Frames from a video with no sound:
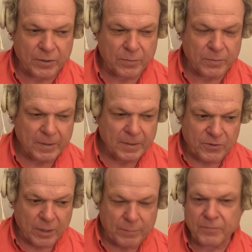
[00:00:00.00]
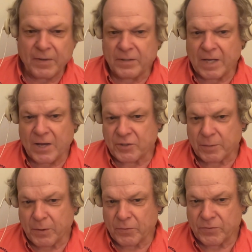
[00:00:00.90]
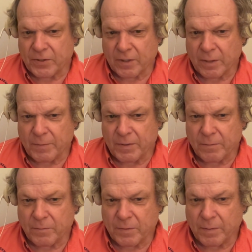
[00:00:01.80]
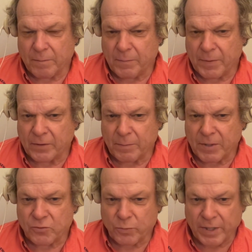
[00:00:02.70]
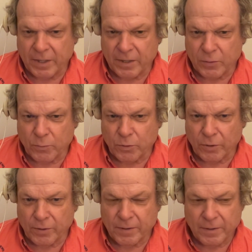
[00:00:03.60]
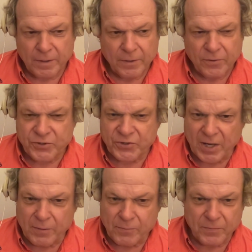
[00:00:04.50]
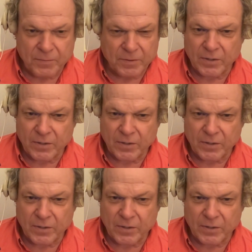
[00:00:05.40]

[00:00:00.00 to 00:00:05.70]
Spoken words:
So these are going to be fantastic boats. They're going to be among the best running in the world, safe.